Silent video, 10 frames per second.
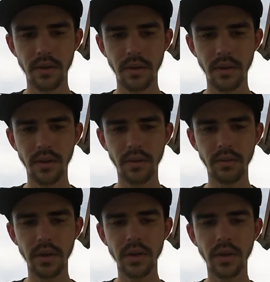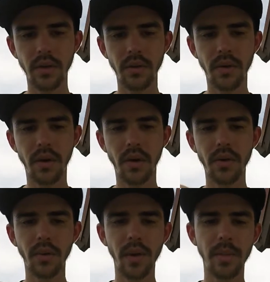you don't need to go all
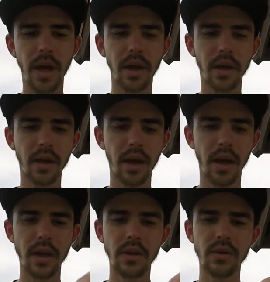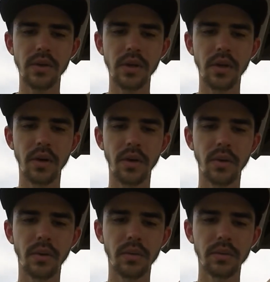the way back. I usually go,